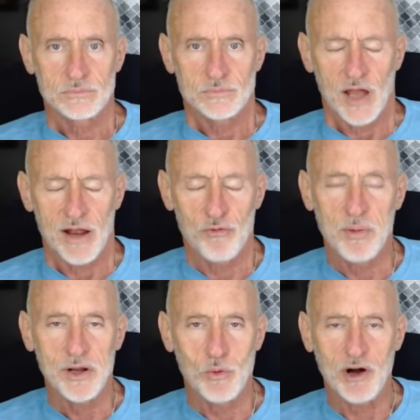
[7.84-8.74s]
Hey
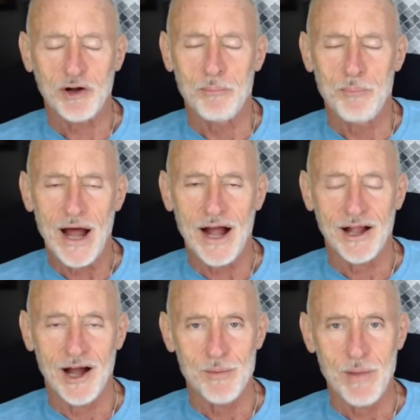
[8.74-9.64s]
everybody, welcome back.
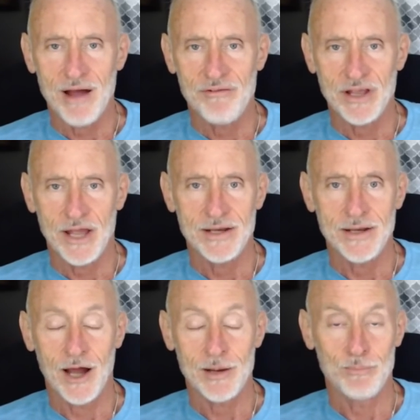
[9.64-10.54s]
I'm having a
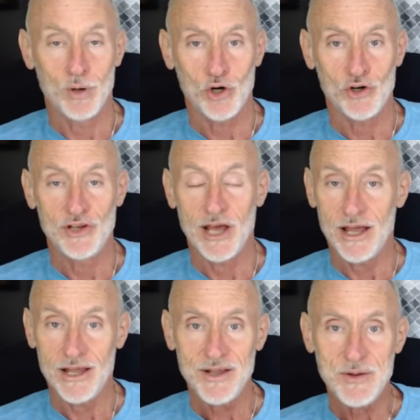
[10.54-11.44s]
Nightbirde
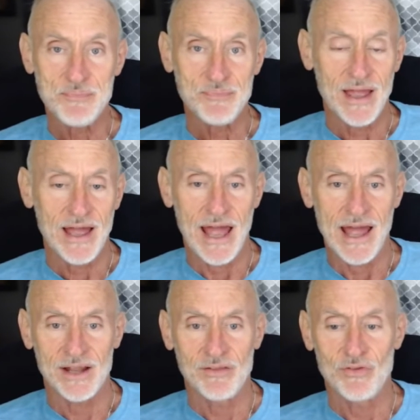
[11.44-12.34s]
day,
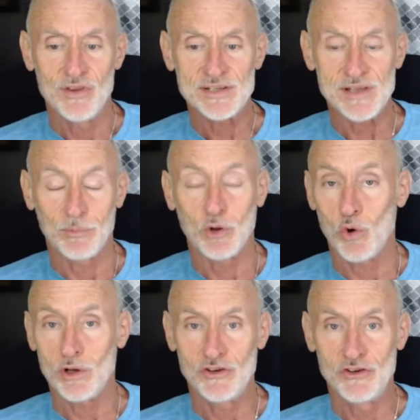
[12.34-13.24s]
and this I'm
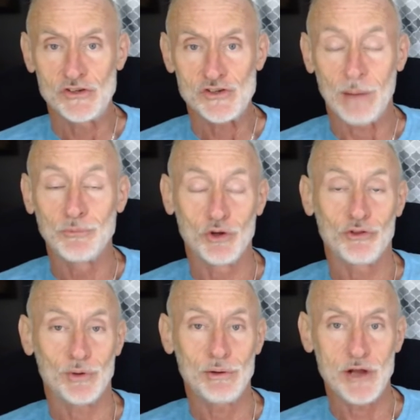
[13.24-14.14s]
doing
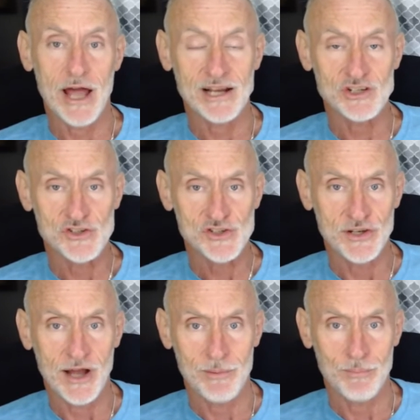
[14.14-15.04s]
three reactions to
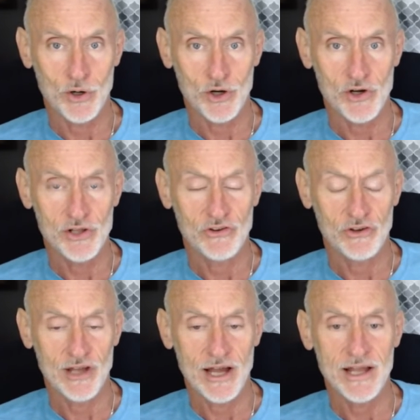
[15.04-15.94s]
Nightbirde
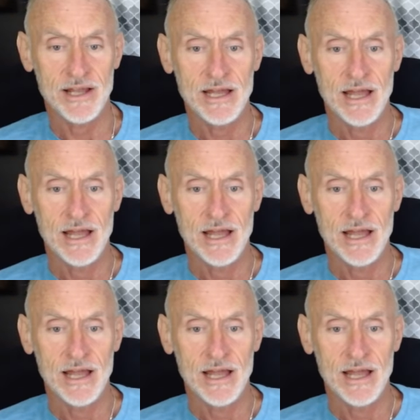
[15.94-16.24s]
today